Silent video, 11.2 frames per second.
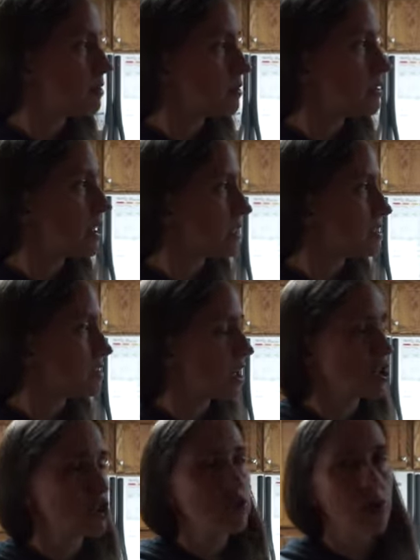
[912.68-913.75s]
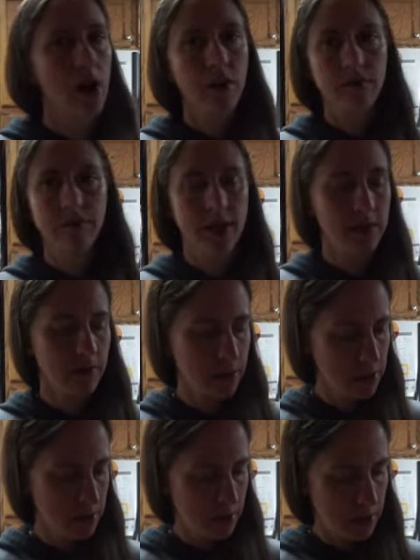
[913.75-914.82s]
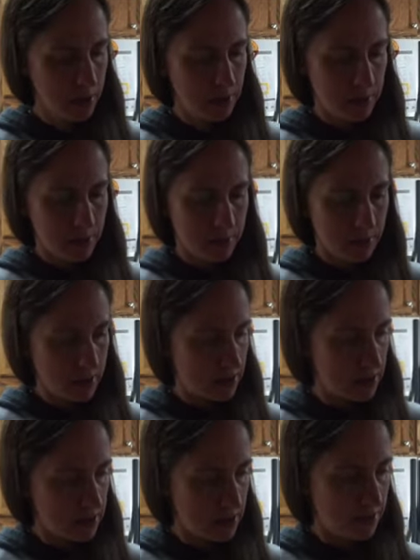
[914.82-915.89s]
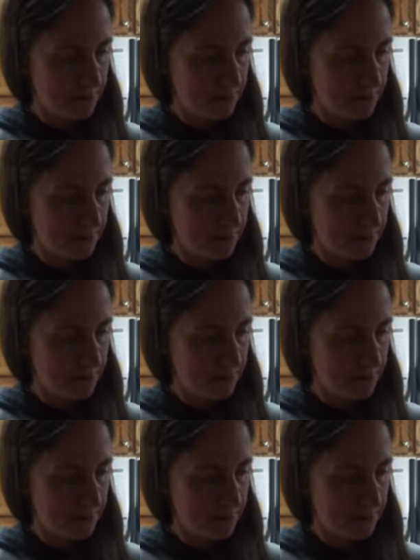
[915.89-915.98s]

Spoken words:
like, it's not a strong flavor. But let's just see.